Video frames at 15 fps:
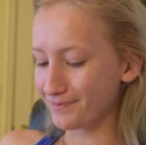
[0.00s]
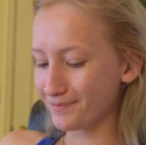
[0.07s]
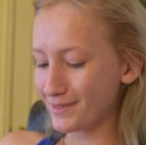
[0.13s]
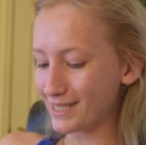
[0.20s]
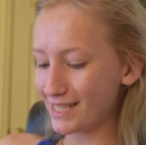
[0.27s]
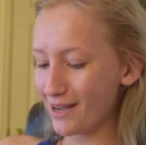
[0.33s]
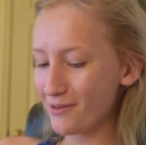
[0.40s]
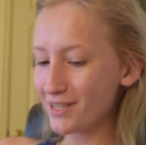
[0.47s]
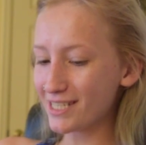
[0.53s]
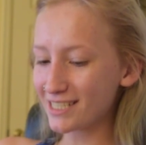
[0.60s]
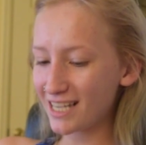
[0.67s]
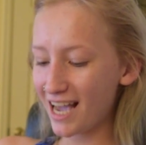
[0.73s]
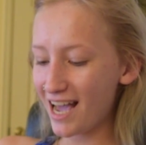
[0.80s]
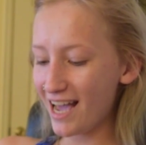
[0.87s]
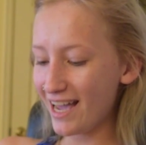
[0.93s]
So this
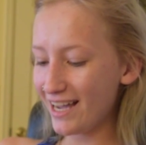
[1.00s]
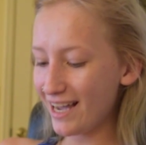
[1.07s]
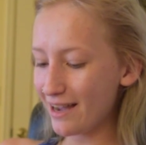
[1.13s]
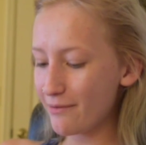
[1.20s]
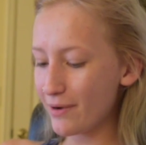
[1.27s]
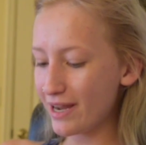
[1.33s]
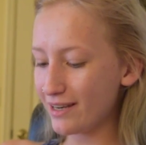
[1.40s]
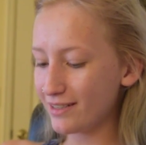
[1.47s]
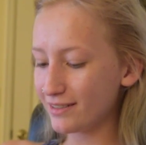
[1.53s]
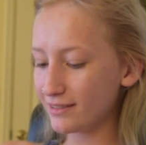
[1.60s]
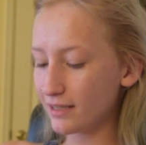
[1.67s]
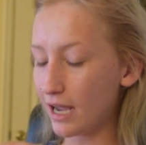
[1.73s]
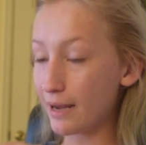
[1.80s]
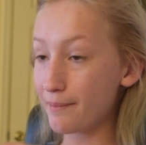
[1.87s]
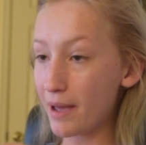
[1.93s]
guy
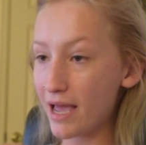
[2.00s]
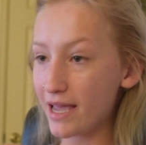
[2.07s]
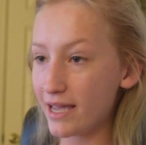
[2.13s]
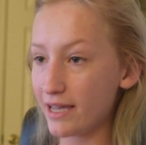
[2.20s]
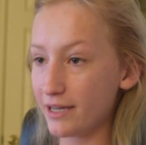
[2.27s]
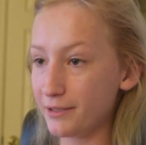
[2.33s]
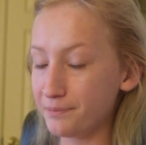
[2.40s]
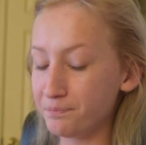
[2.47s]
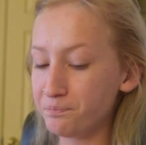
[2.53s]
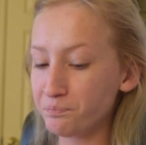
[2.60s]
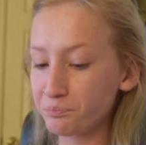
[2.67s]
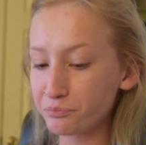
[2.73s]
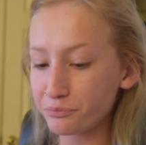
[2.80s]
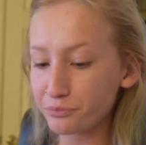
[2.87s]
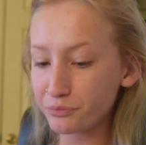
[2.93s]
I met him
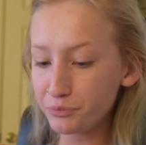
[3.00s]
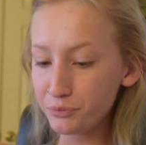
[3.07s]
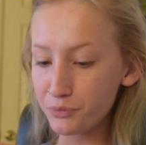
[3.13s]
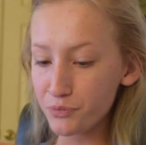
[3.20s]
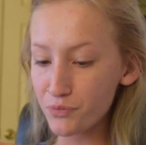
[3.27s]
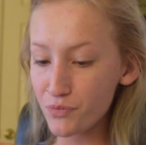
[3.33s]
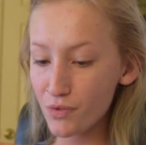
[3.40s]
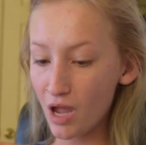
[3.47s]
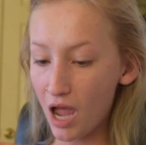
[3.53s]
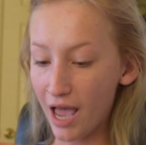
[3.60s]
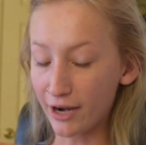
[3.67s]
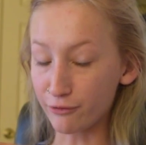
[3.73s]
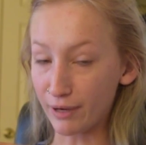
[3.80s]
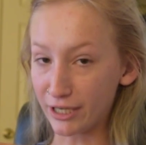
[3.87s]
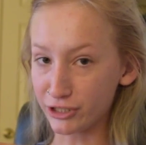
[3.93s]
at
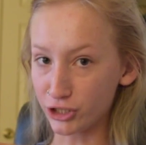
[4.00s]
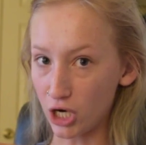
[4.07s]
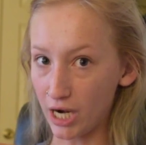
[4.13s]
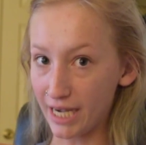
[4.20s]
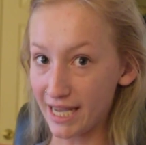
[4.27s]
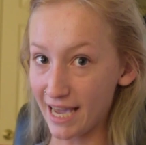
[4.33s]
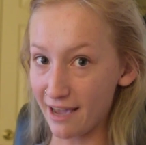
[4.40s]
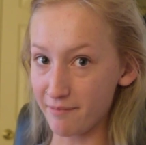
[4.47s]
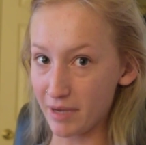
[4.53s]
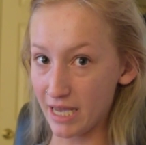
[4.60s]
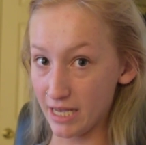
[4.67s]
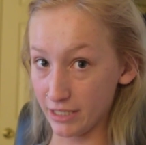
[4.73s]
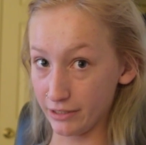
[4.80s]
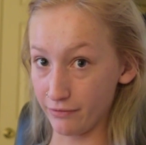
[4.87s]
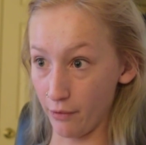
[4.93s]
a restaurant. He gave me
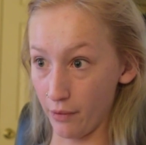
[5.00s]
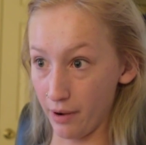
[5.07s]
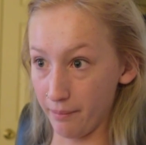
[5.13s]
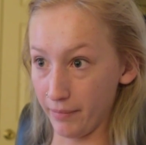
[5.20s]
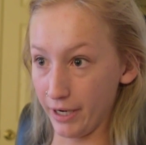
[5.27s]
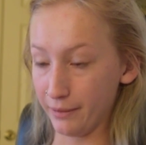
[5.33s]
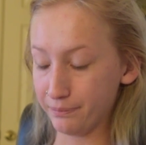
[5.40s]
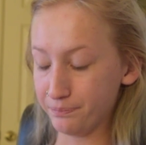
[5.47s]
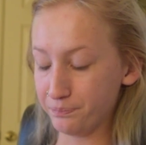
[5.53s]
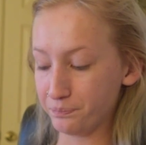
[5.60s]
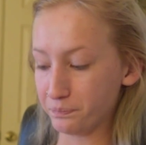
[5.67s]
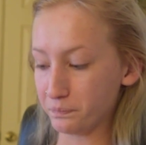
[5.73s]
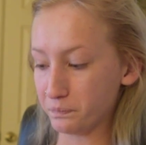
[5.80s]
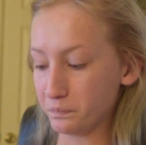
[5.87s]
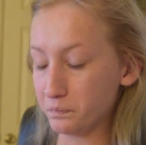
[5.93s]
his phone number.
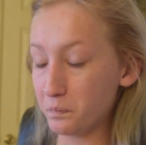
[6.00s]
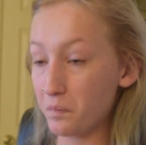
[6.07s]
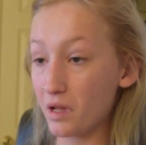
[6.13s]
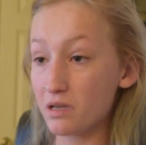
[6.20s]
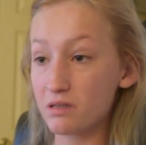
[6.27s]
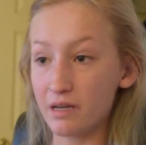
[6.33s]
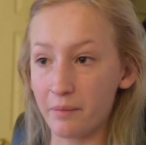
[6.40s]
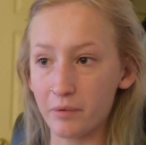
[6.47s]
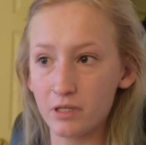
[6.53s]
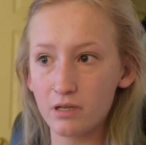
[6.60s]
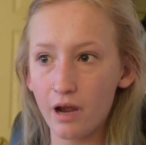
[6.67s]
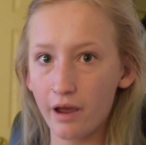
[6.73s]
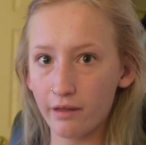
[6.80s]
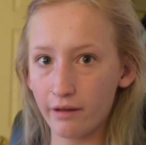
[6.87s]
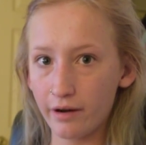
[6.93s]
His name was
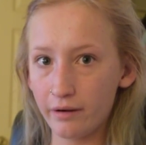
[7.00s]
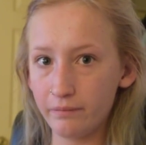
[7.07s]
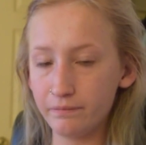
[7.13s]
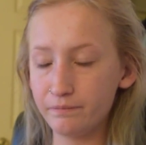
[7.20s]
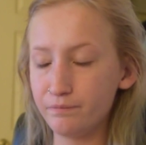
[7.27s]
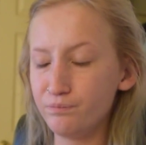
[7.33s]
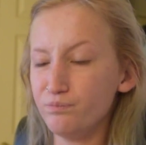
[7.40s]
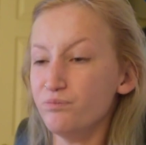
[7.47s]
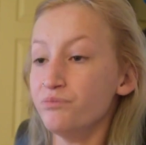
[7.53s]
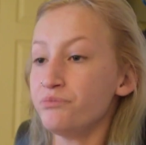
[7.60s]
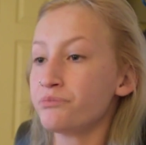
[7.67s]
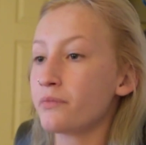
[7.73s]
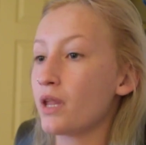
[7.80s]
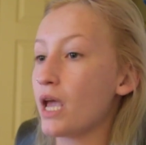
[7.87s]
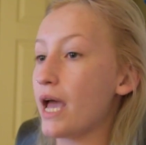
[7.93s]
Tyler.
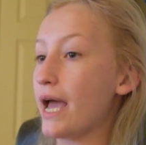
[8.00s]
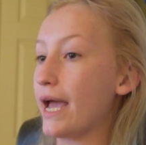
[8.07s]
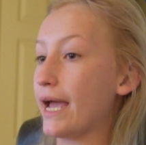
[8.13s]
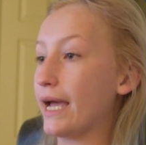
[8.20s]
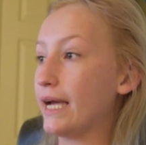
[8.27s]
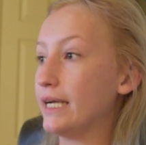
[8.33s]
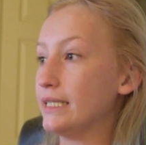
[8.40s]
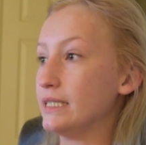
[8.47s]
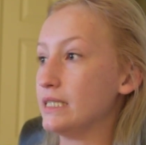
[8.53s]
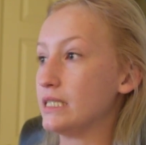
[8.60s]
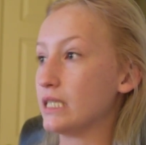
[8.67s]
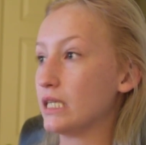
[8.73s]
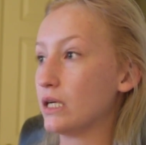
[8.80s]
And